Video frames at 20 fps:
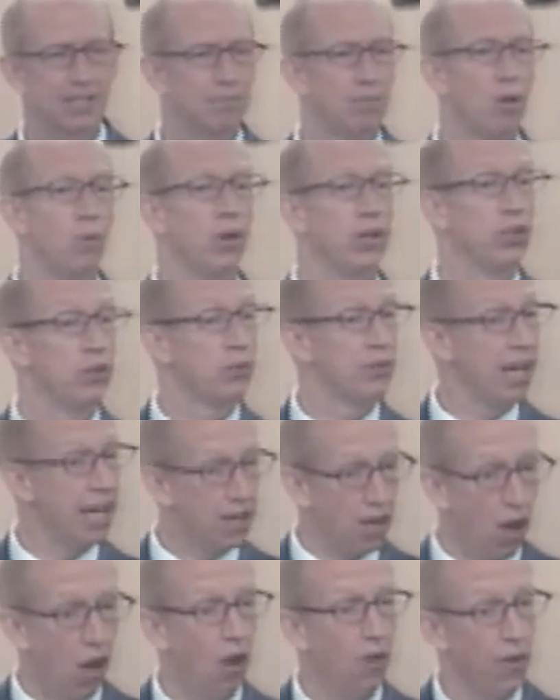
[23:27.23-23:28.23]
but when you take
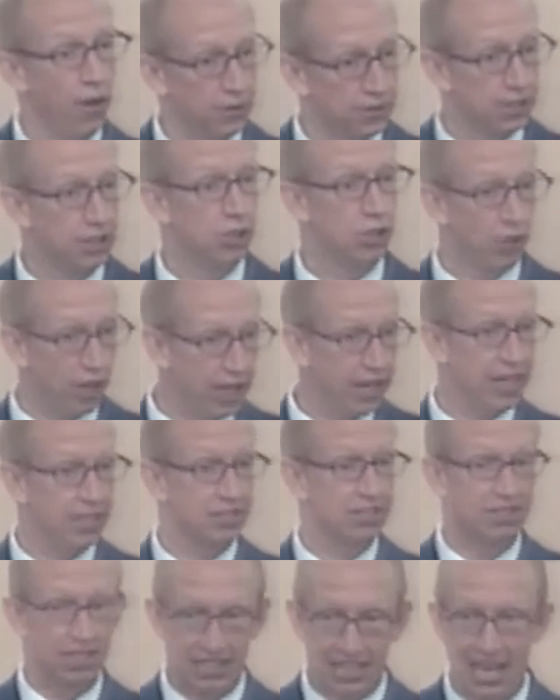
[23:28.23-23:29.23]
all those ingredients
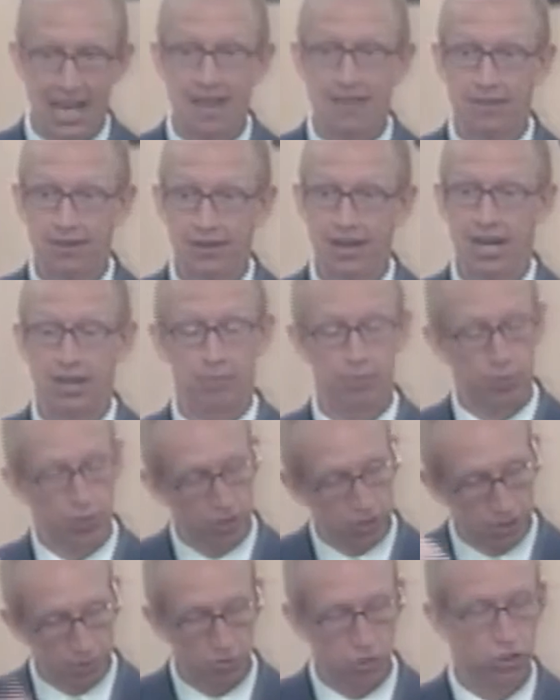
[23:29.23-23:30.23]
together and put
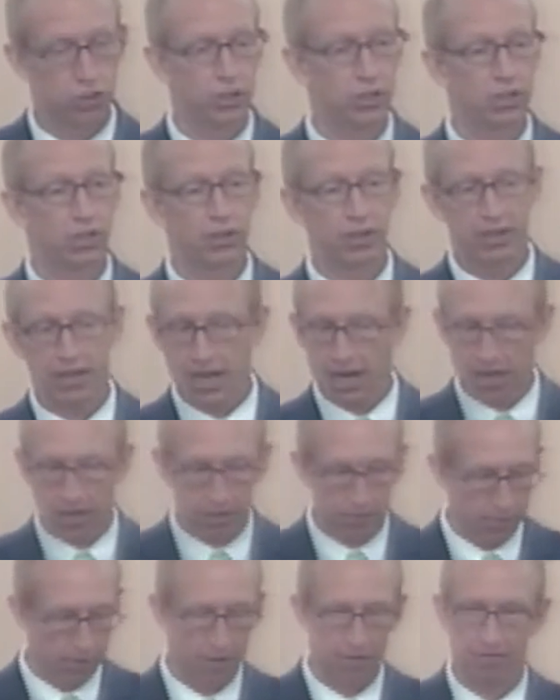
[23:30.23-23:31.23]
some sugar in there
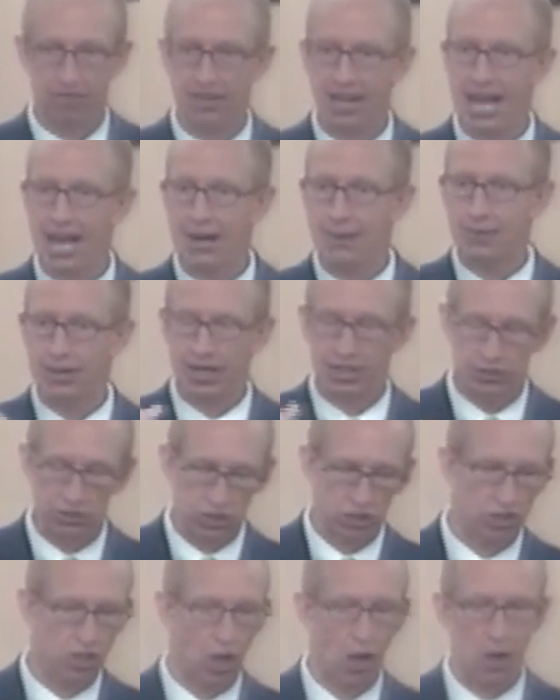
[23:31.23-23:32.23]
and, and flour and
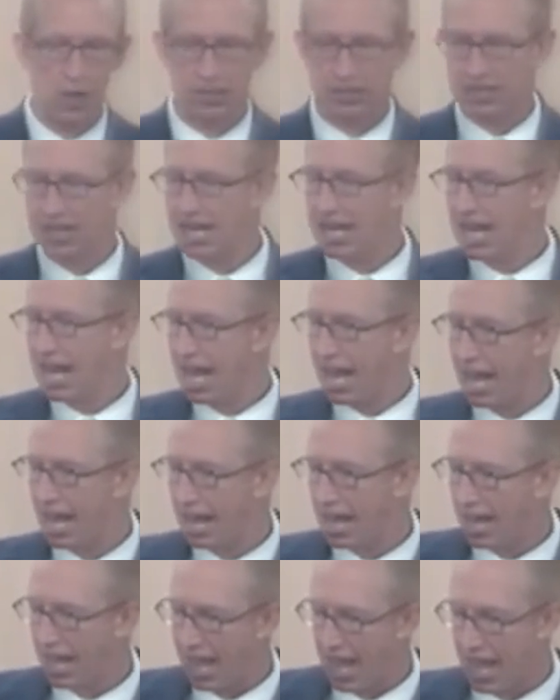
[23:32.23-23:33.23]
salt
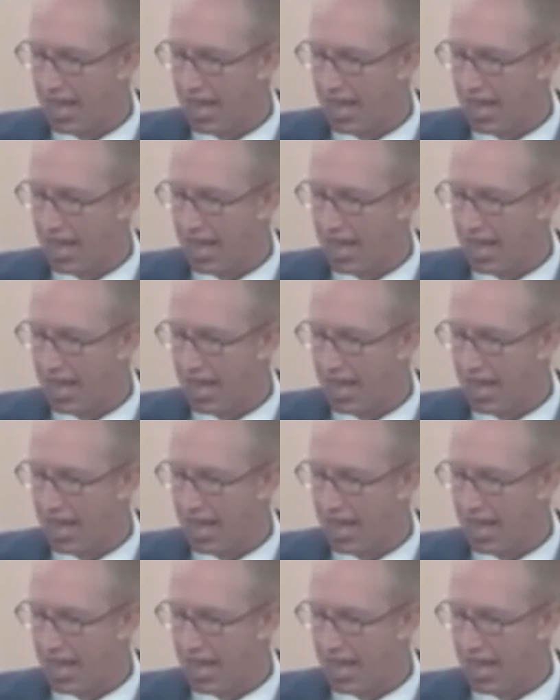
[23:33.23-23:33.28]
uh,